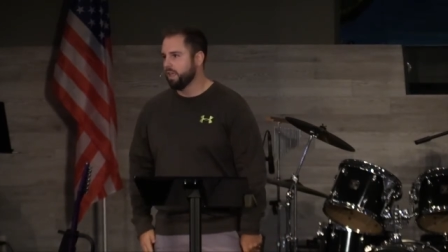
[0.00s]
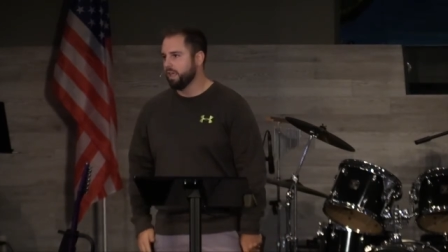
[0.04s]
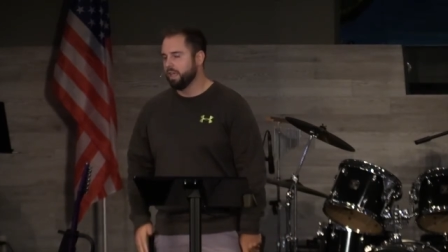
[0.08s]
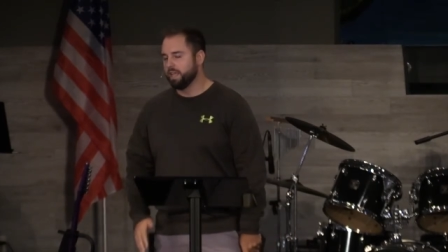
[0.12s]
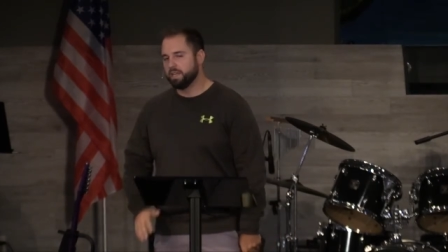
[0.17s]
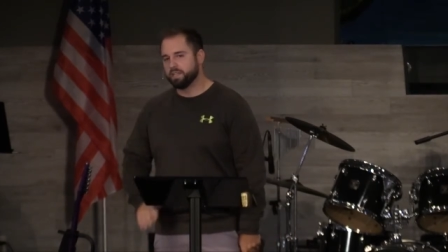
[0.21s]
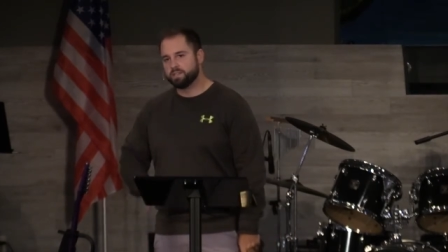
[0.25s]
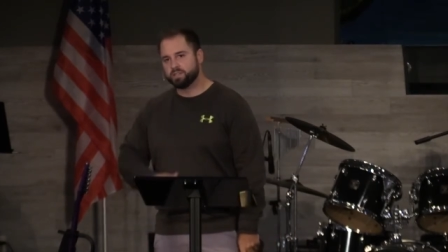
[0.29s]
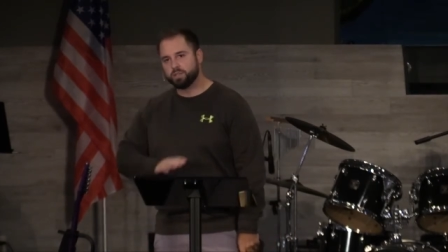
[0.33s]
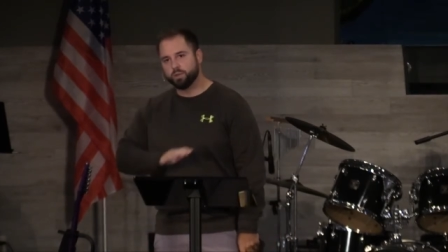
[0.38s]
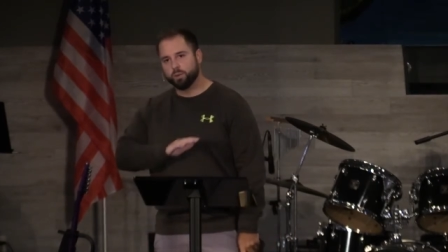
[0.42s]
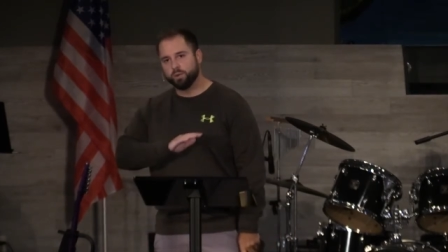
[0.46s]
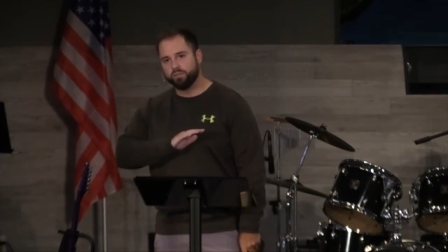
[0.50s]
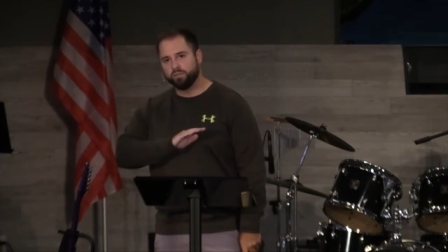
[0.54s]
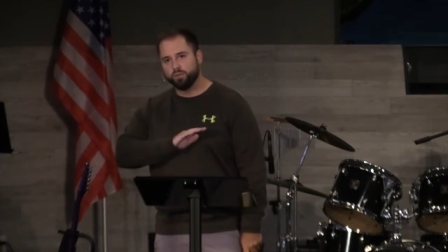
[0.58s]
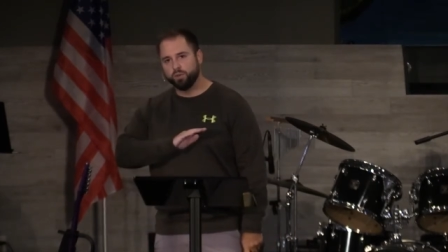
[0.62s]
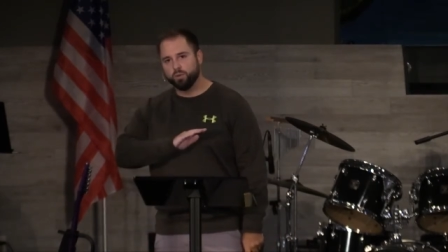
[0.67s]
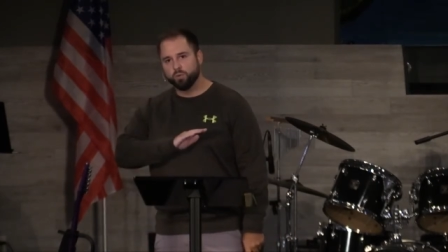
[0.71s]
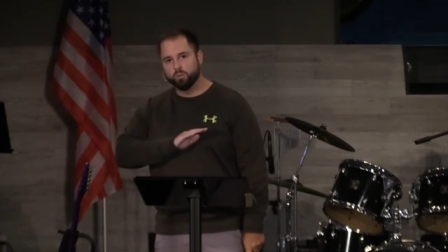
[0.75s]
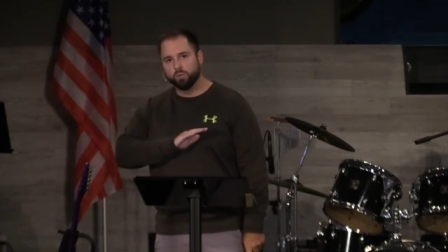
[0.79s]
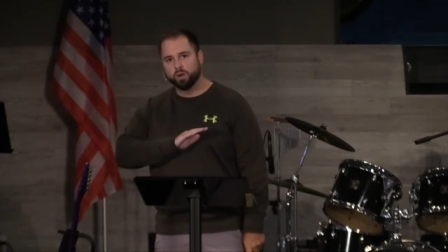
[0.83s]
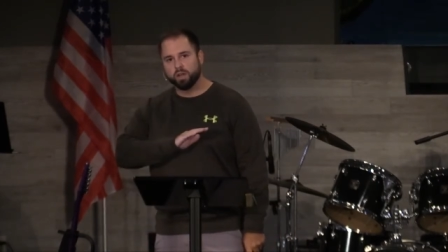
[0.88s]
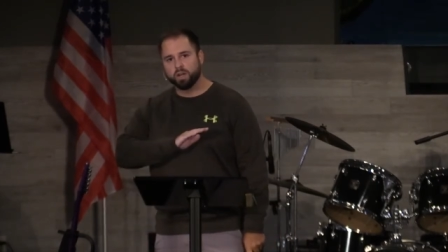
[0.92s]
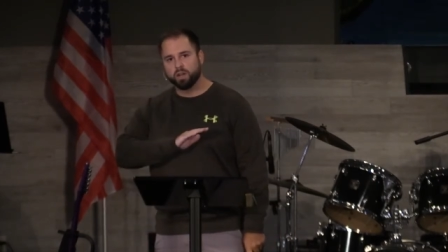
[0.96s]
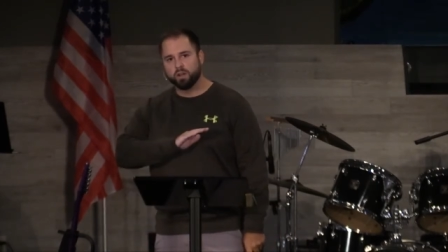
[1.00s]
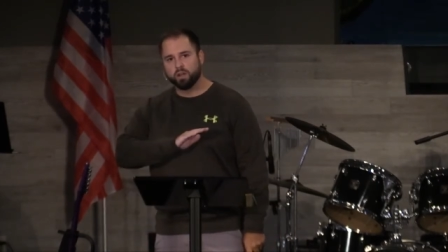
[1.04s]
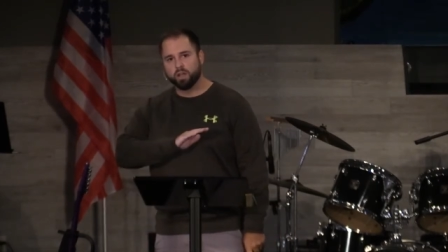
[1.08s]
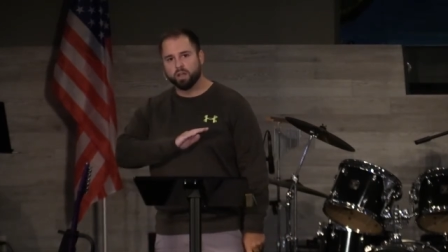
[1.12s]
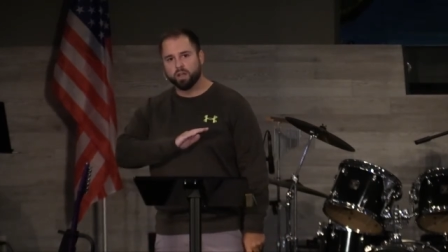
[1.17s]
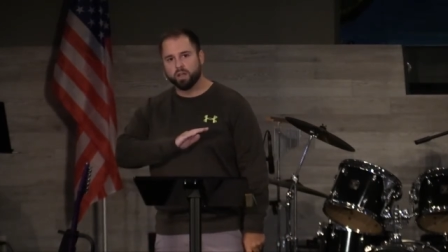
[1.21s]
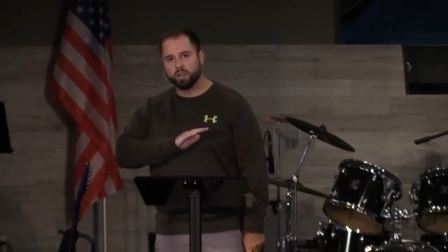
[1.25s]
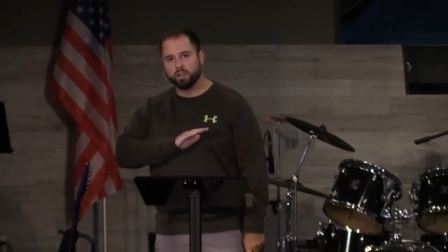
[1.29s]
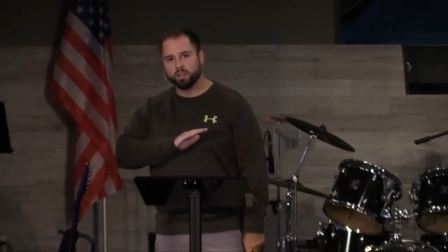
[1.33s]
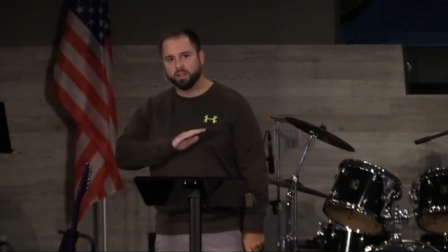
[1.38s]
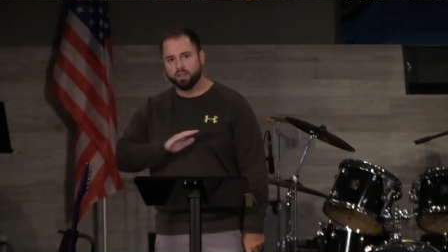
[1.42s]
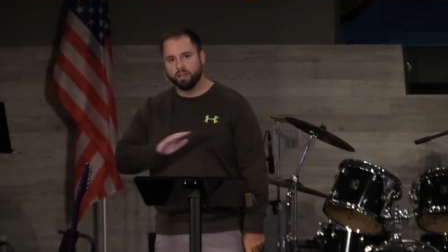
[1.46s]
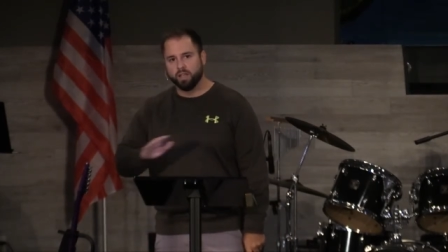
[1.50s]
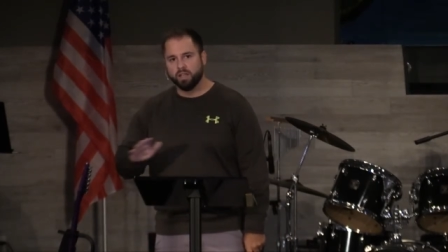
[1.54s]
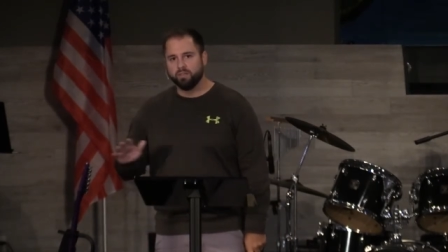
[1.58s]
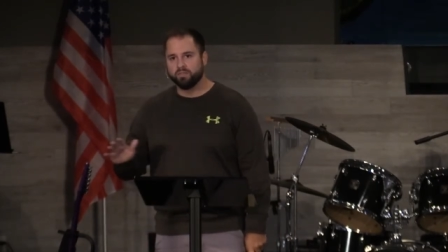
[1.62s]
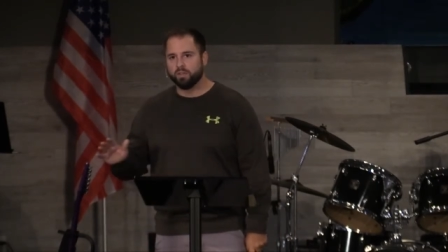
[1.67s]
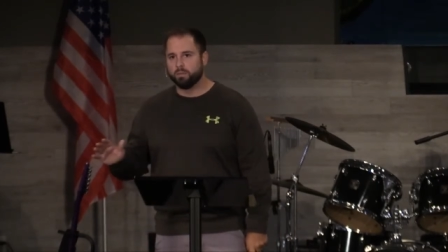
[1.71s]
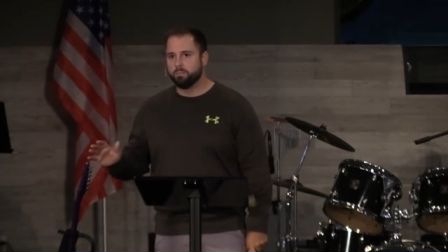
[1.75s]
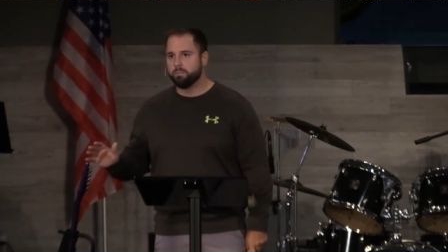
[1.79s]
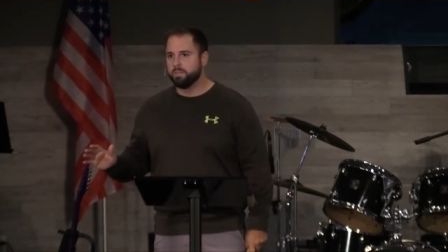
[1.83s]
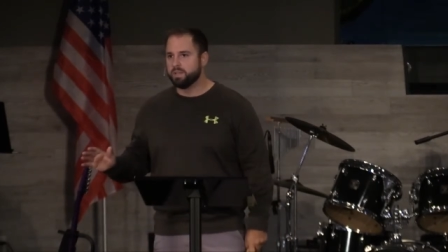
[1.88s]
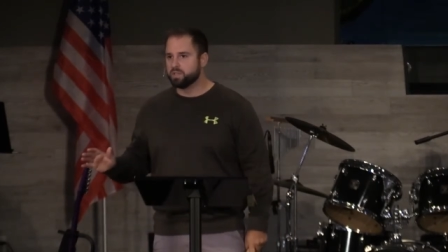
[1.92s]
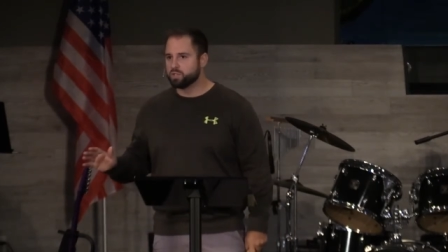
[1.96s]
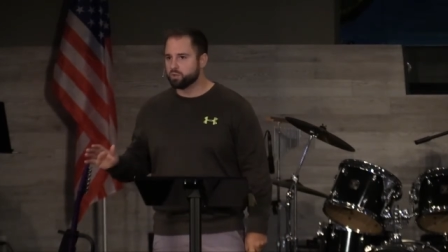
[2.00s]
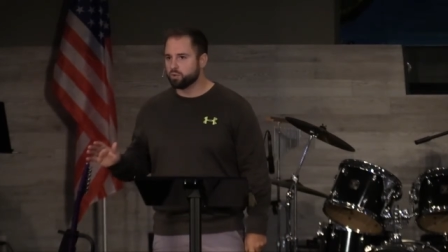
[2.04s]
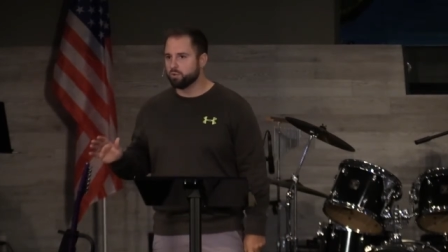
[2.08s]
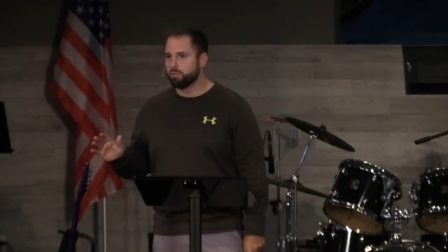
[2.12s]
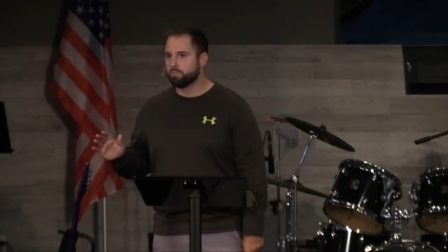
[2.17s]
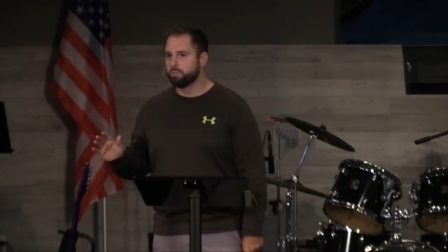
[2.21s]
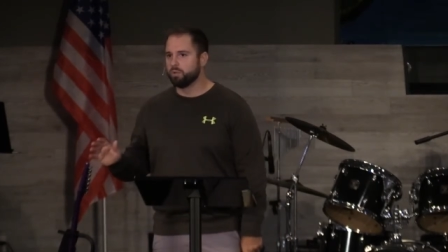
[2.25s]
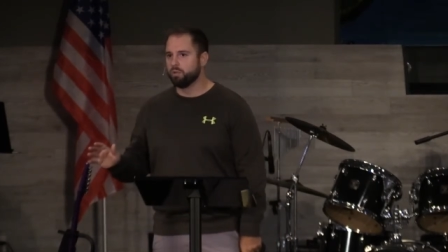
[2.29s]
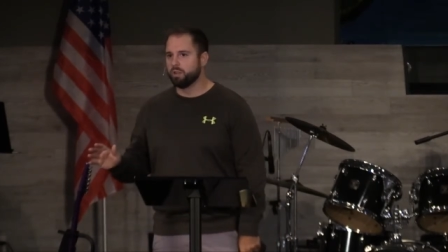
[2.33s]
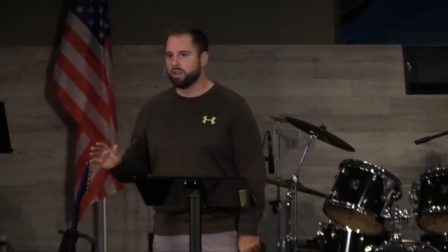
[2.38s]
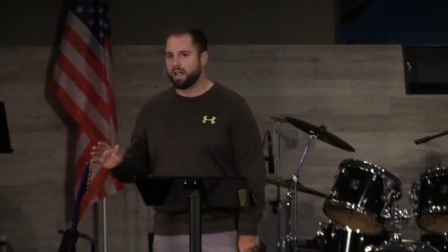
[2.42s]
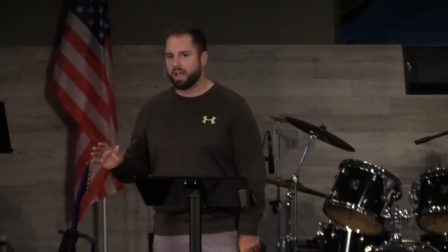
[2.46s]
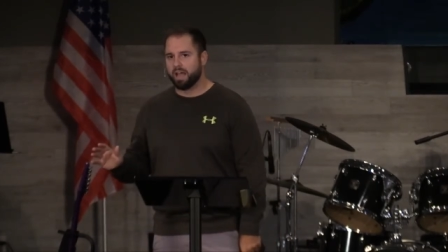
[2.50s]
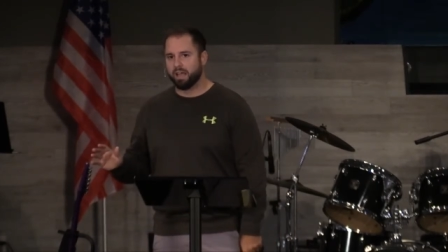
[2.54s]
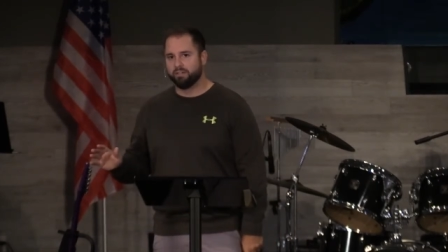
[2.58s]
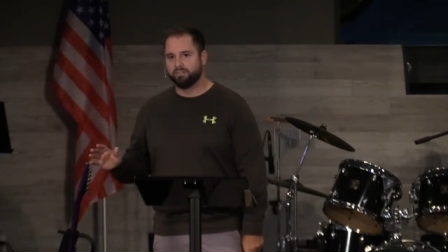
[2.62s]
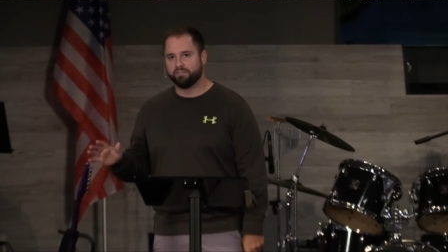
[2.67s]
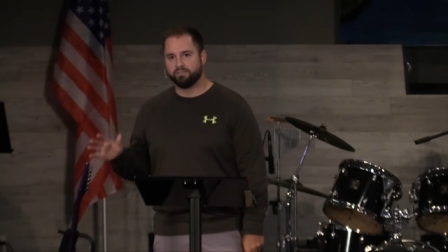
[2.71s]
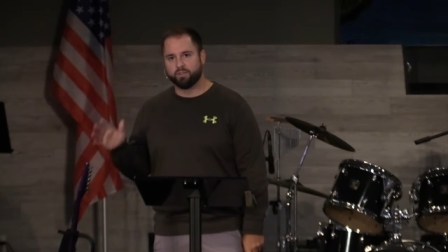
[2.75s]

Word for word: And so, if you want to live a miserable life,